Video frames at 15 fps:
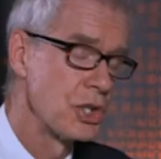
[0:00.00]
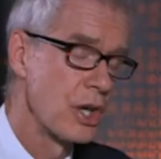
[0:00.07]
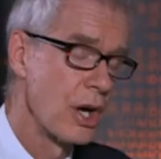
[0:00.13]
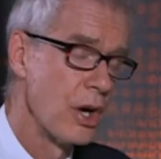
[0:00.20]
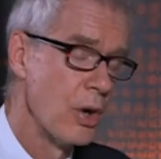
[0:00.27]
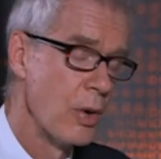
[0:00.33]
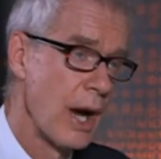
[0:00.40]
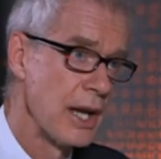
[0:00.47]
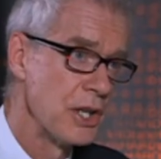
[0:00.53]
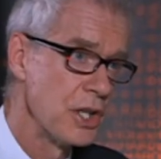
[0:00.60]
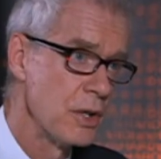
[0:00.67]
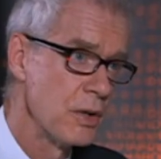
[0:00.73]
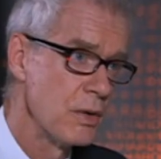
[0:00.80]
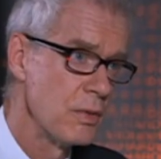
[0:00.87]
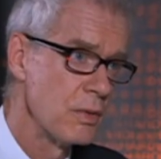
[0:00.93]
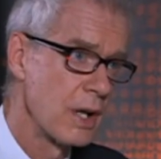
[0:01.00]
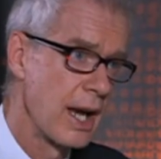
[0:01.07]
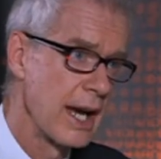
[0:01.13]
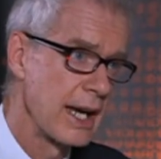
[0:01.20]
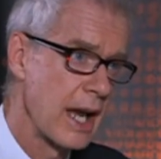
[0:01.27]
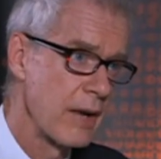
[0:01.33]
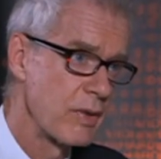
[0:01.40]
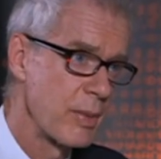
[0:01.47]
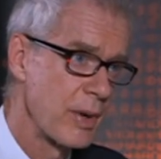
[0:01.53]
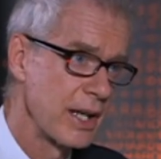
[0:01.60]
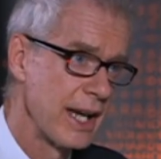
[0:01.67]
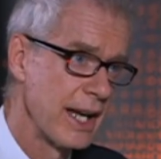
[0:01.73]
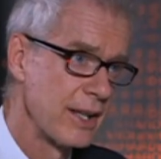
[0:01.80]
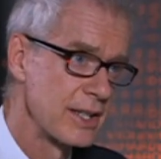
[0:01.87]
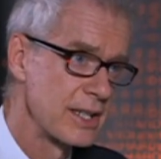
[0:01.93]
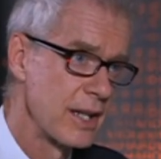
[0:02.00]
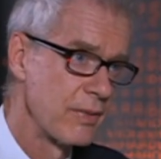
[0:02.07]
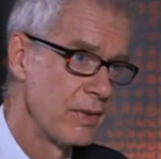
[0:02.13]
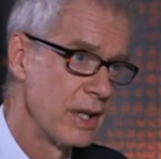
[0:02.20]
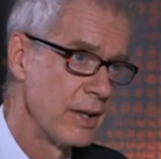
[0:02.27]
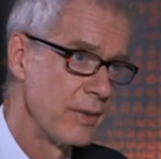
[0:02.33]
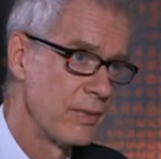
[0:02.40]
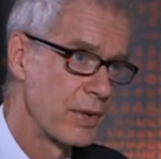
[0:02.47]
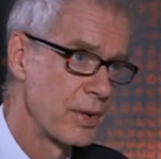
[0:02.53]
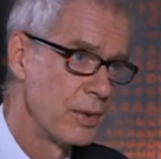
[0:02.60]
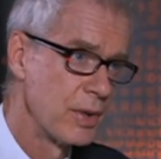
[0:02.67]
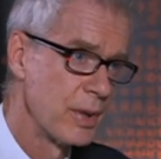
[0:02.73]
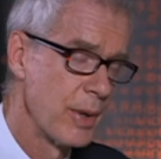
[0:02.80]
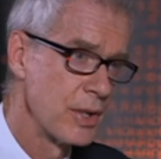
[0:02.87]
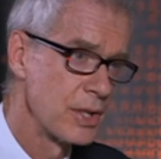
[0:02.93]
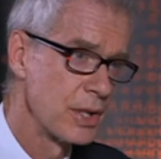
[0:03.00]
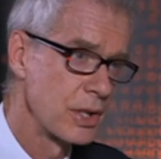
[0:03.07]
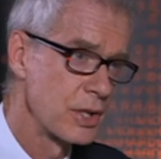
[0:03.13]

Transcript: show. And you, like everybody else, have lived through the most